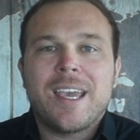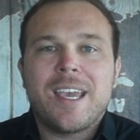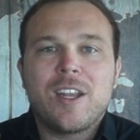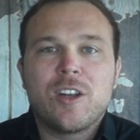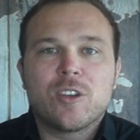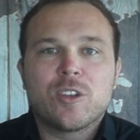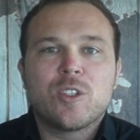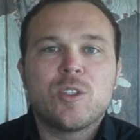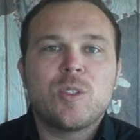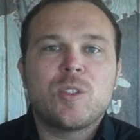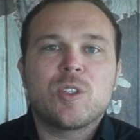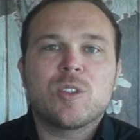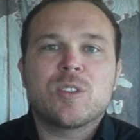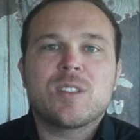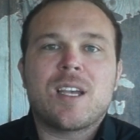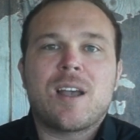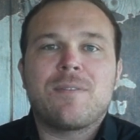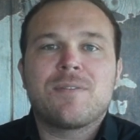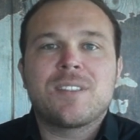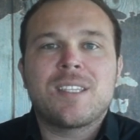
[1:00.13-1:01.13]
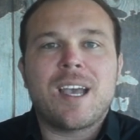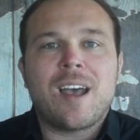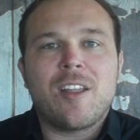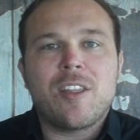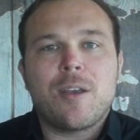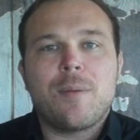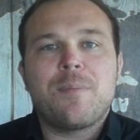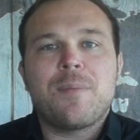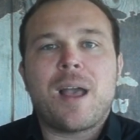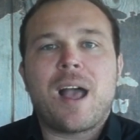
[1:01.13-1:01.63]
introduce yourself, tell
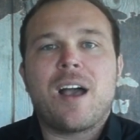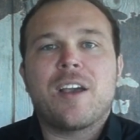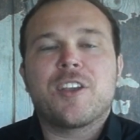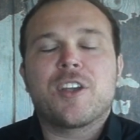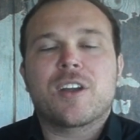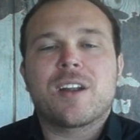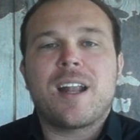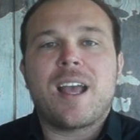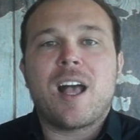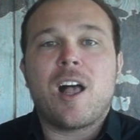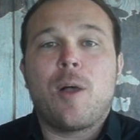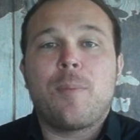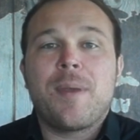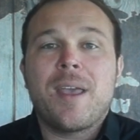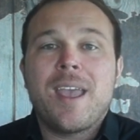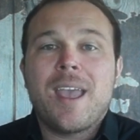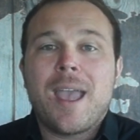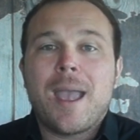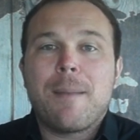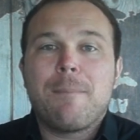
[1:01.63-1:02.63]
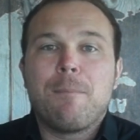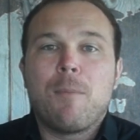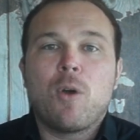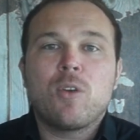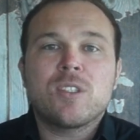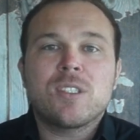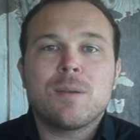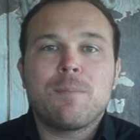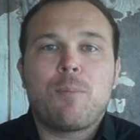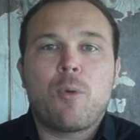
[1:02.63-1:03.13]
them how you're gonna help, and
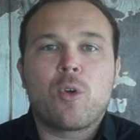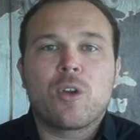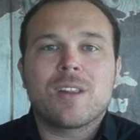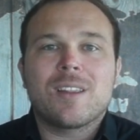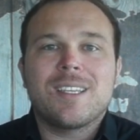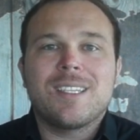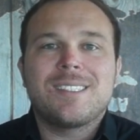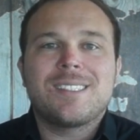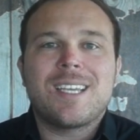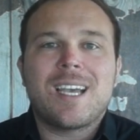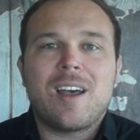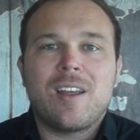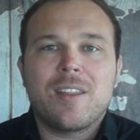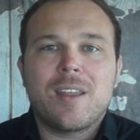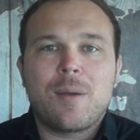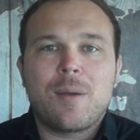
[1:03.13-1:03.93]
most importantly, tell